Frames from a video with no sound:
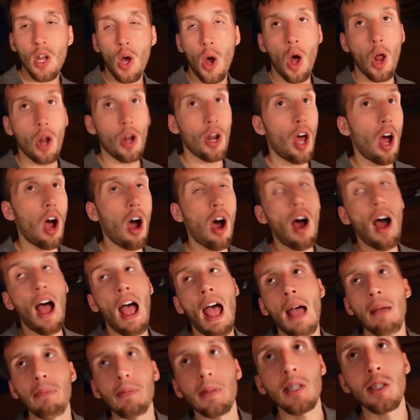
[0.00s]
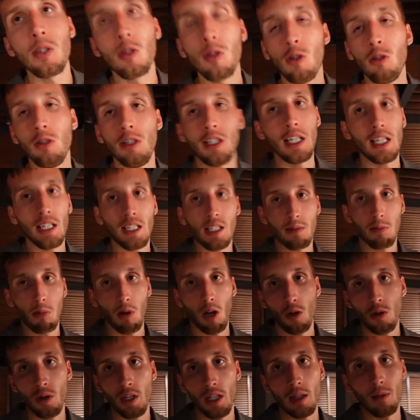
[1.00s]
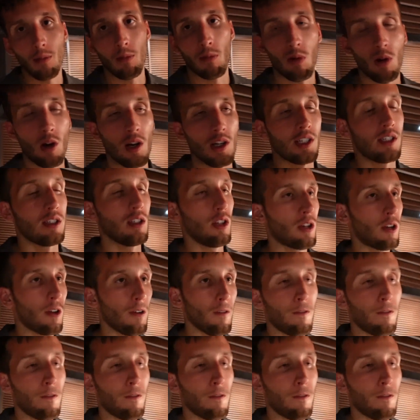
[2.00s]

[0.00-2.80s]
on are absolutely exploding in price. Look at